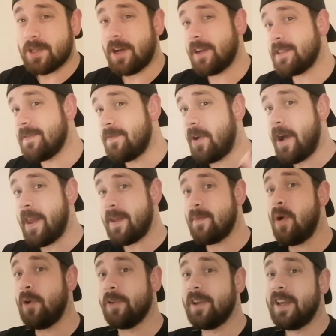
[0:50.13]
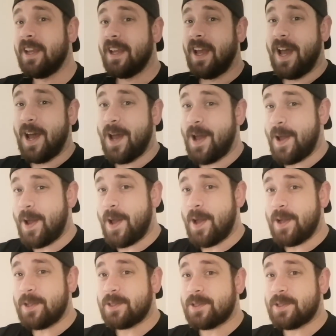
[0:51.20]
Charlie's invited him on uh,